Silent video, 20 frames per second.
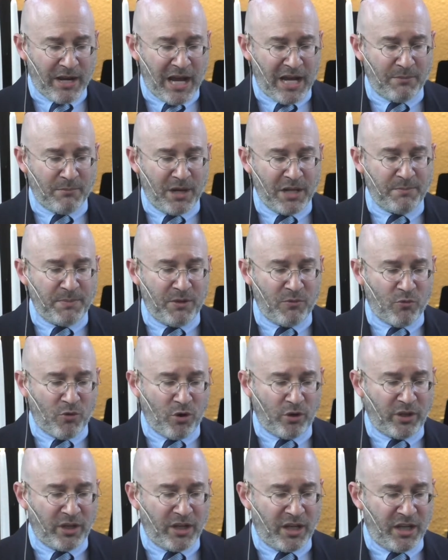God might be
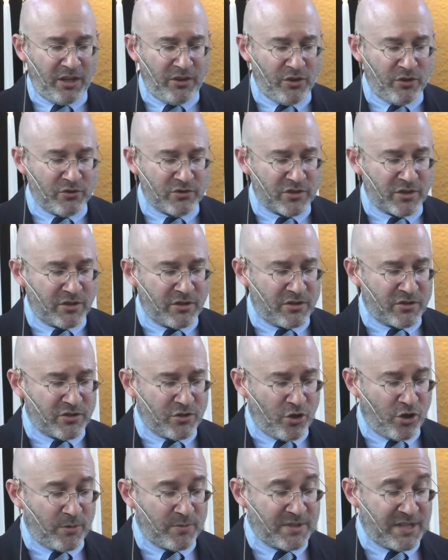working in those
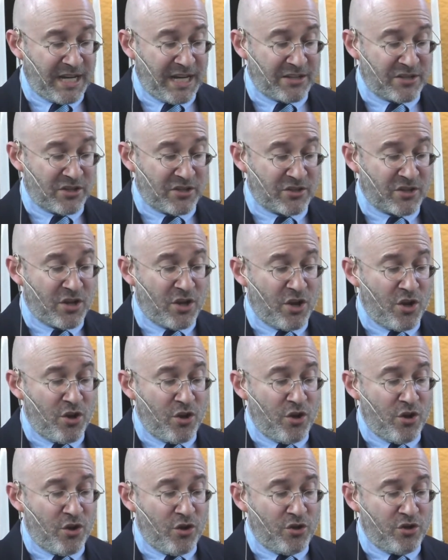circumstances
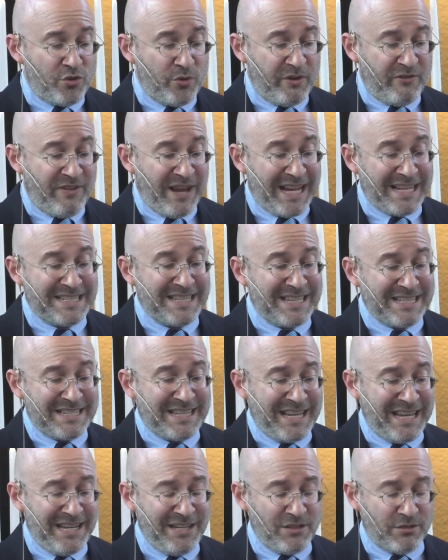to advance his
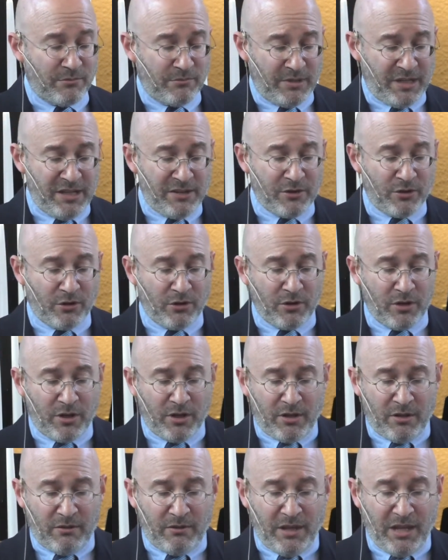kingdom, either
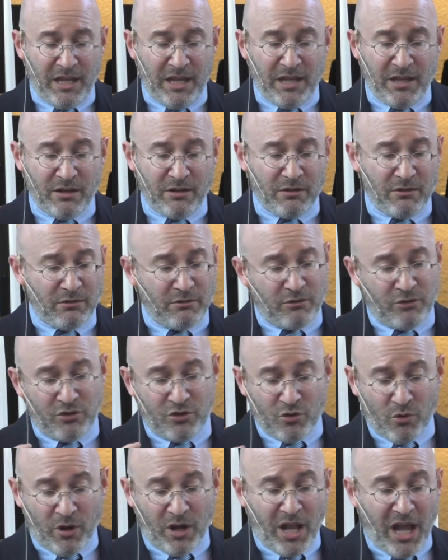in
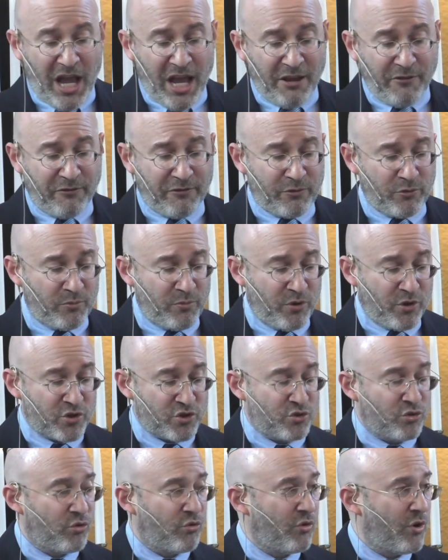your life through
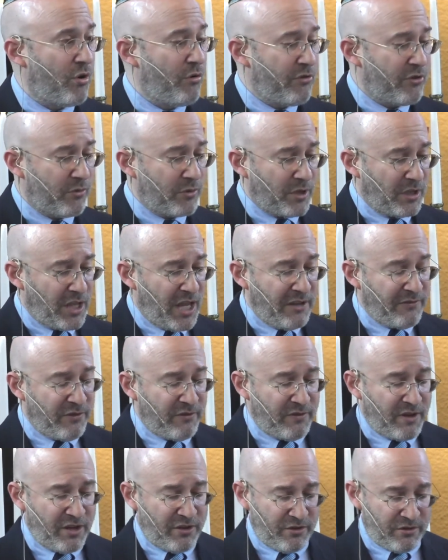personal growth or in the life
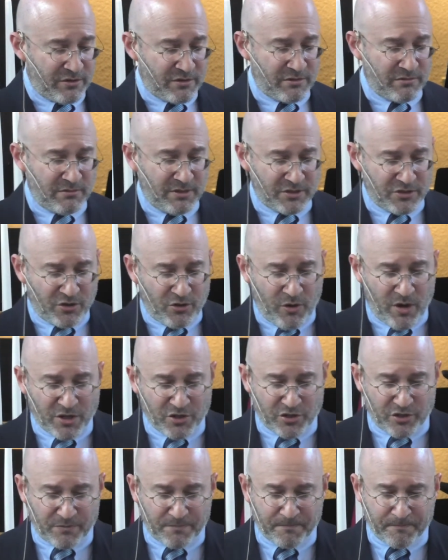of others? It's a
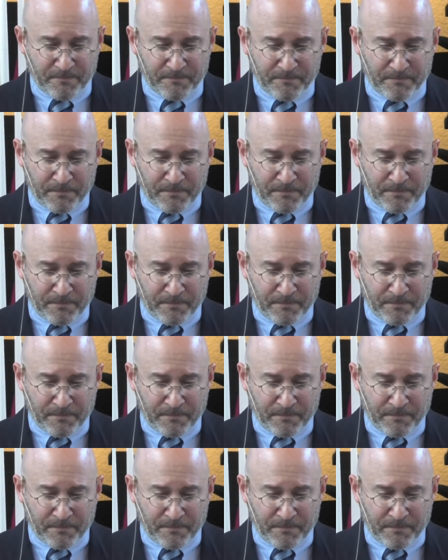question.